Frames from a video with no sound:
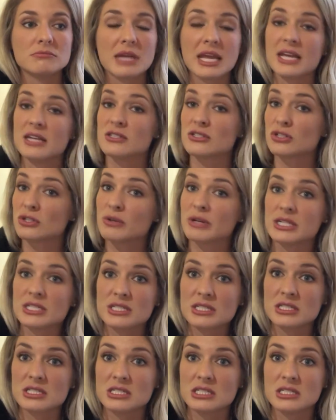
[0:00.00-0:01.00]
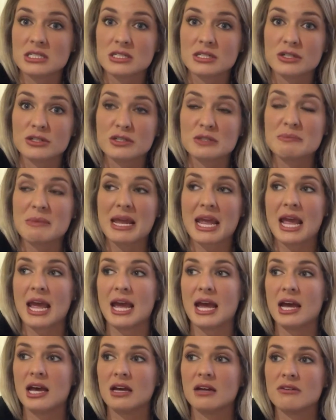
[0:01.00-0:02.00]
answer questions these girls may
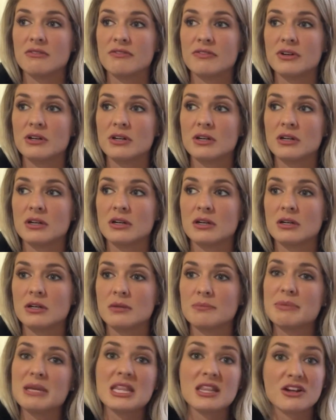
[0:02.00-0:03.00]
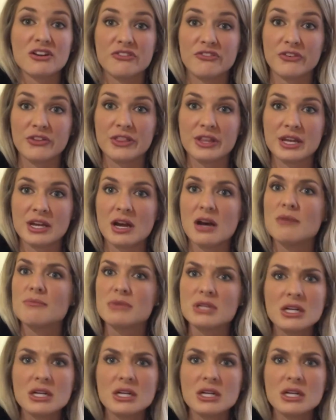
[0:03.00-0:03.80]
have, be there for them.